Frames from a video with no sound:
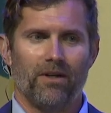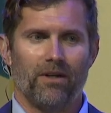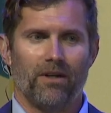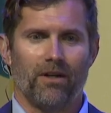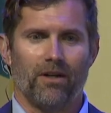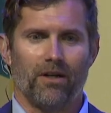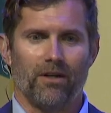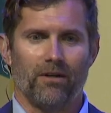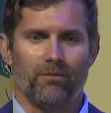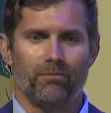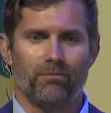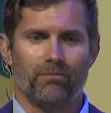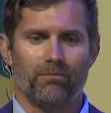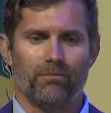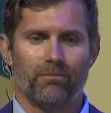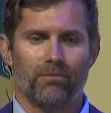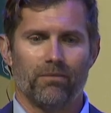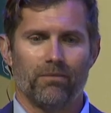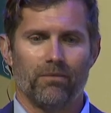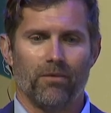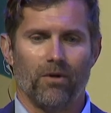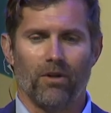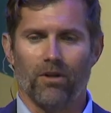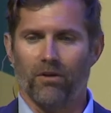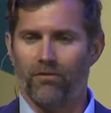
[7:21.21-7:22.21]
All
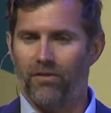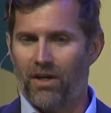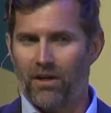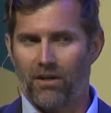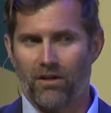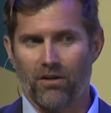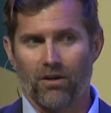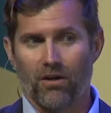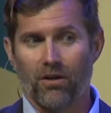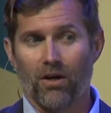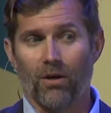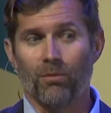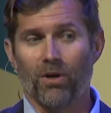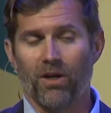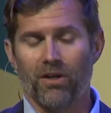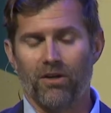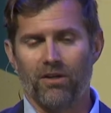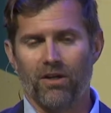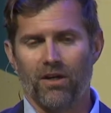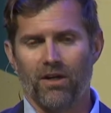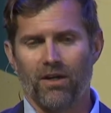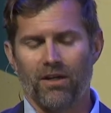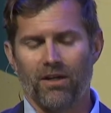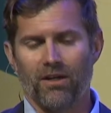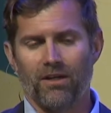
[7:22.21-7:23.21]
of that could come
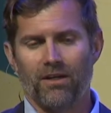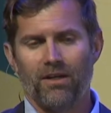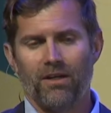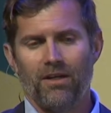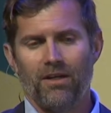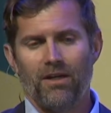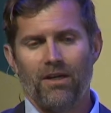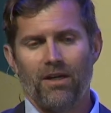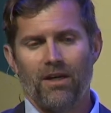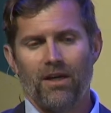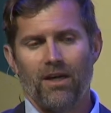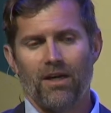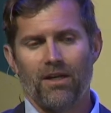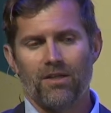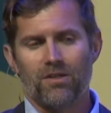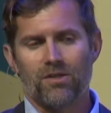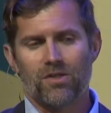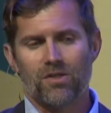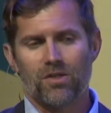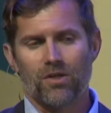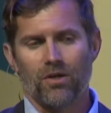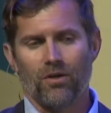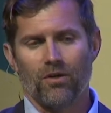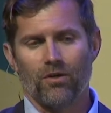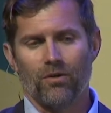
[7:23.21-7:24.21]
undone. And
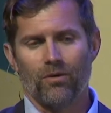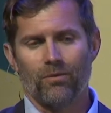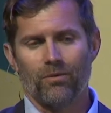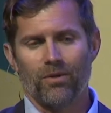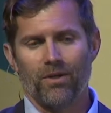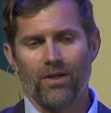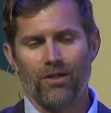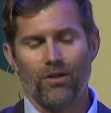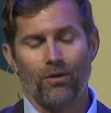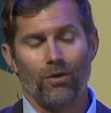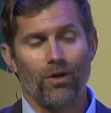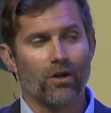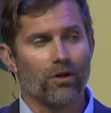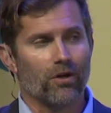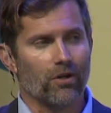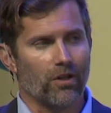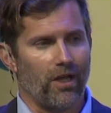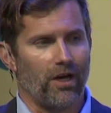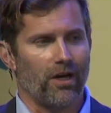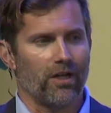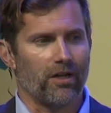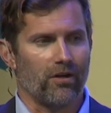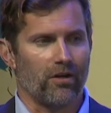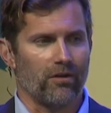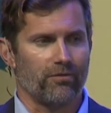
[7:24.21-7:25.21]
so, and you hear a
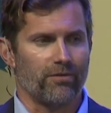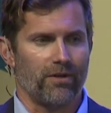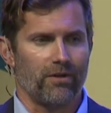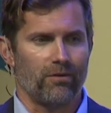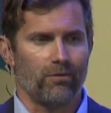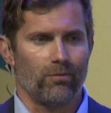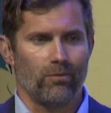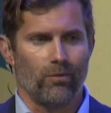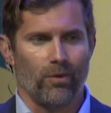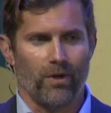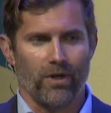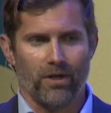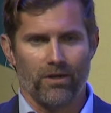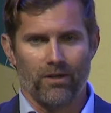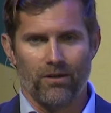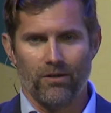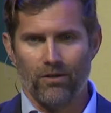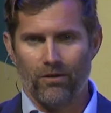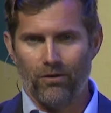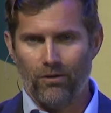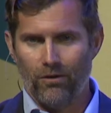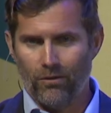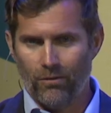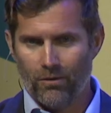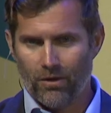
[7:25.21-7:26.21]
lot often when
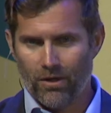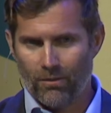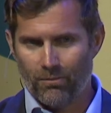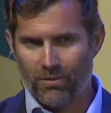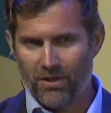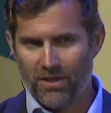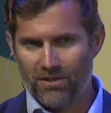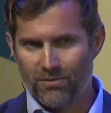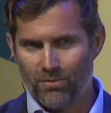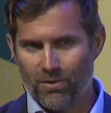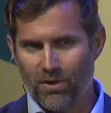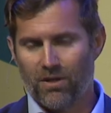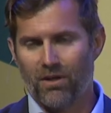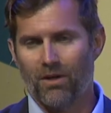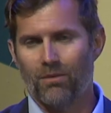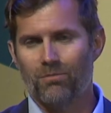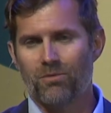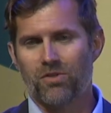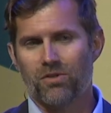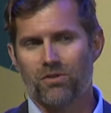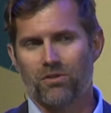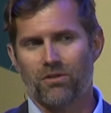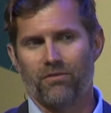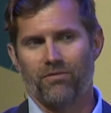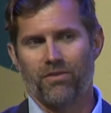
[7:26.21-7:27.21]
companies become
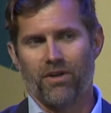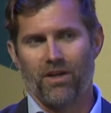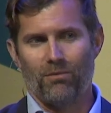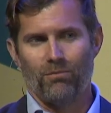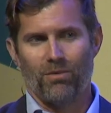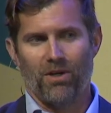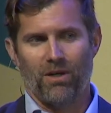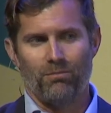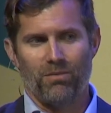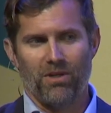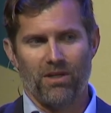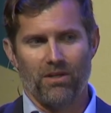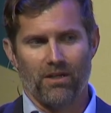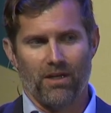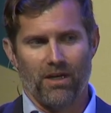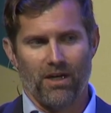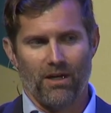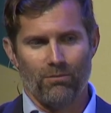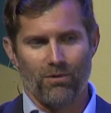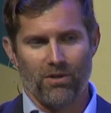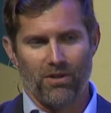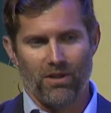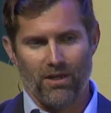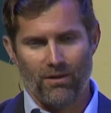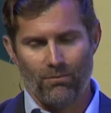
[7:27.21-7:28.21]
certified by B
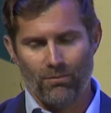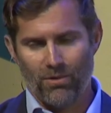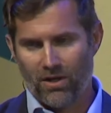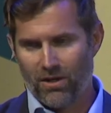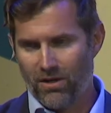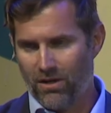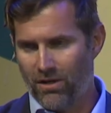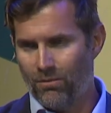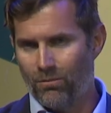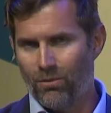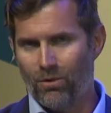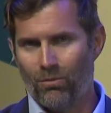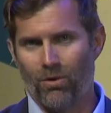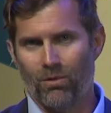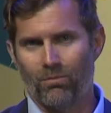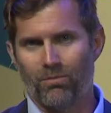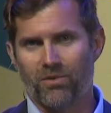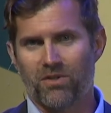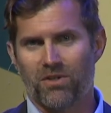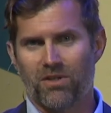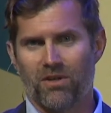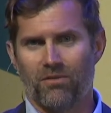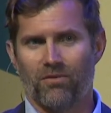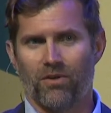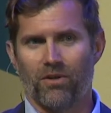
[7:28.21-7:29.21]
Lab and they become a
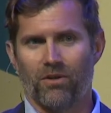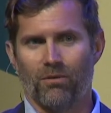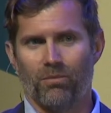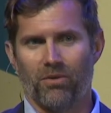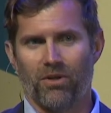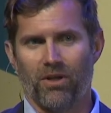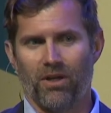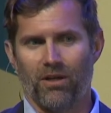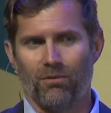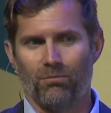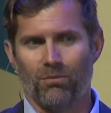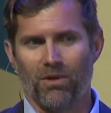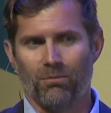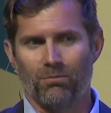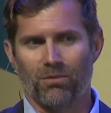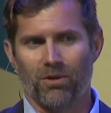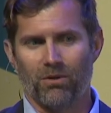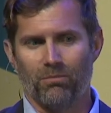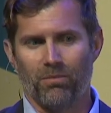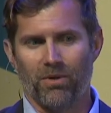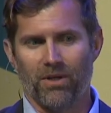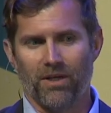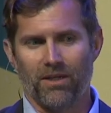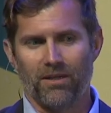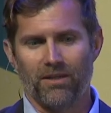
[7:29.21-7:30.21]
1% for the Planet member,
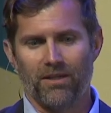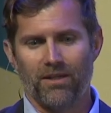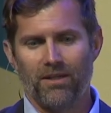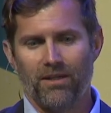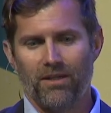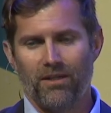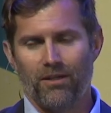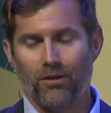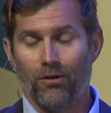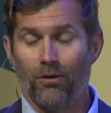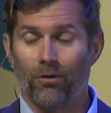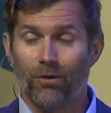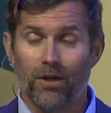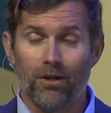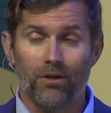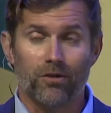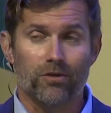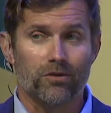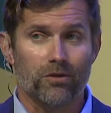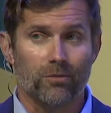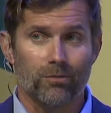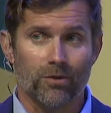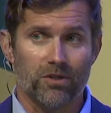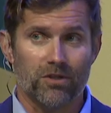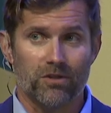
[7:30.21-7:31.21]
but you don't hear
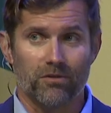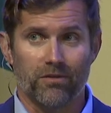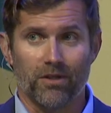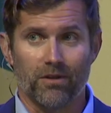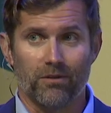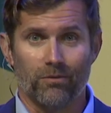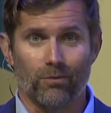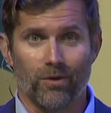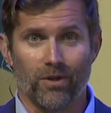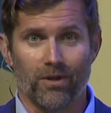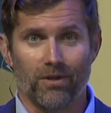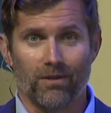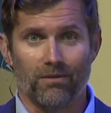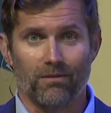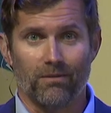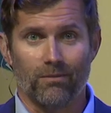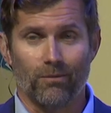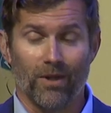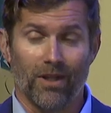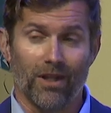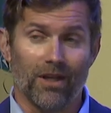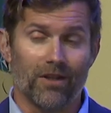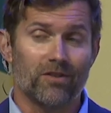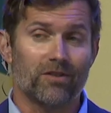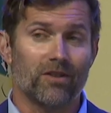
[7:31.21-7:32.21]
so much of it when
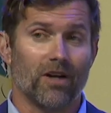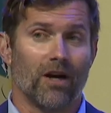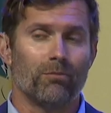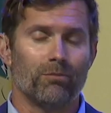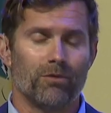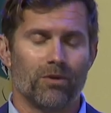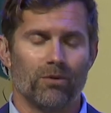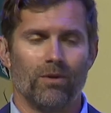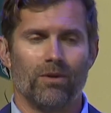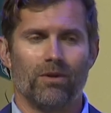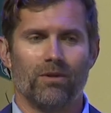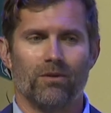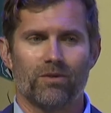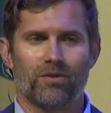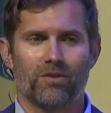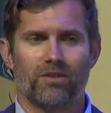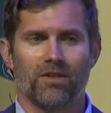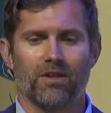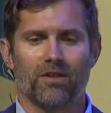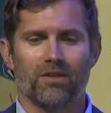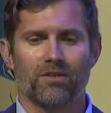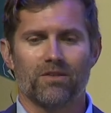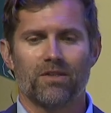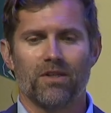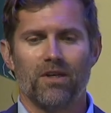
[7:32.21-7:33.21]
they stop doing those
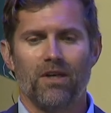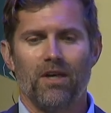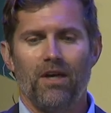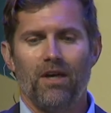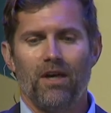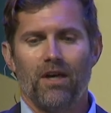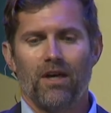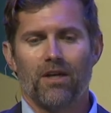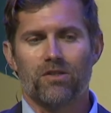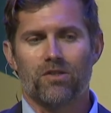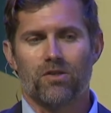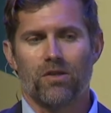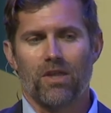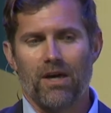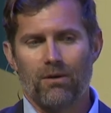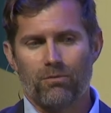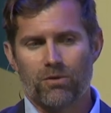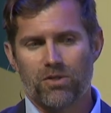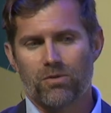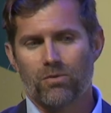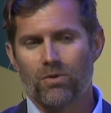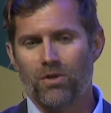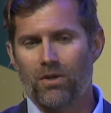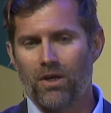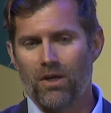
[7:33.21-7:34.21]
things. And so that
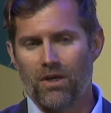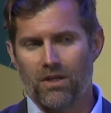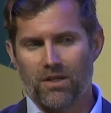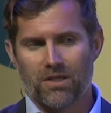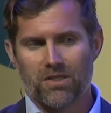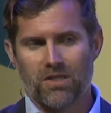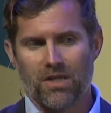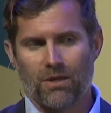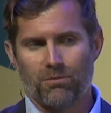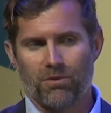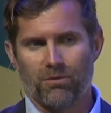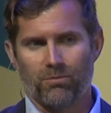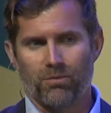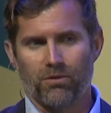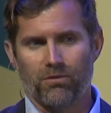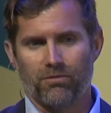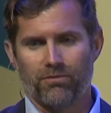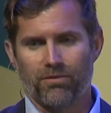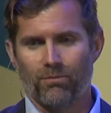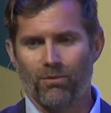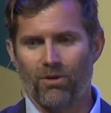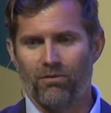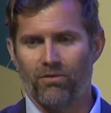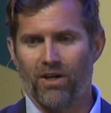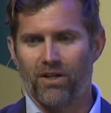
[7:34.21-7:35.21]
was really unacceptable
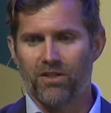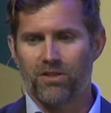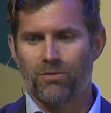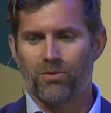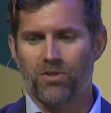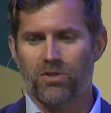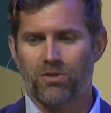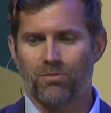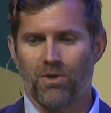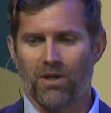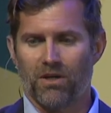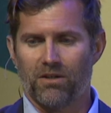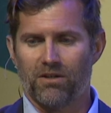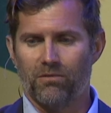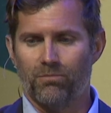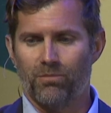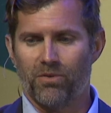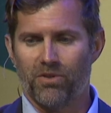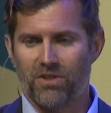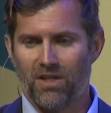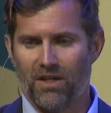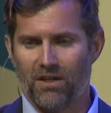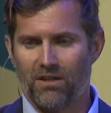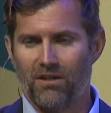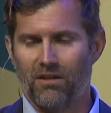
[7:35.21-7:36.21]
from Yvon's perspective.
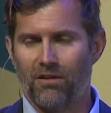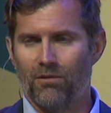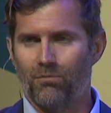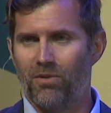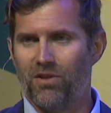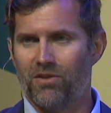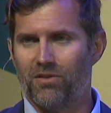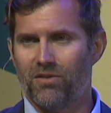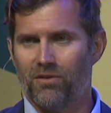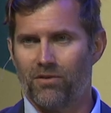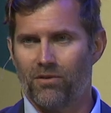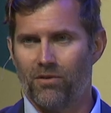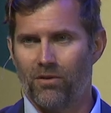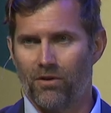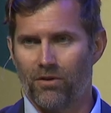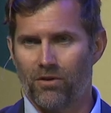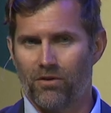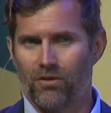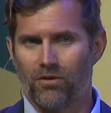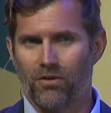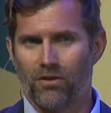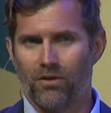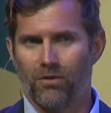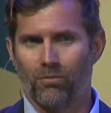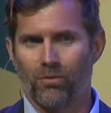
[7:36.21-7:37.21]
Protecting the business
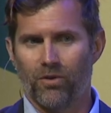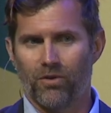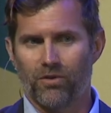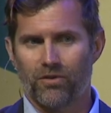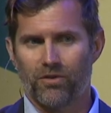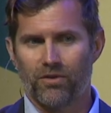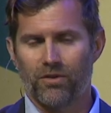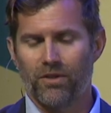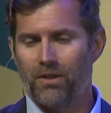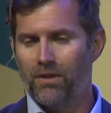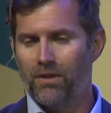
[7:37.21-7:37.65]
long-term was,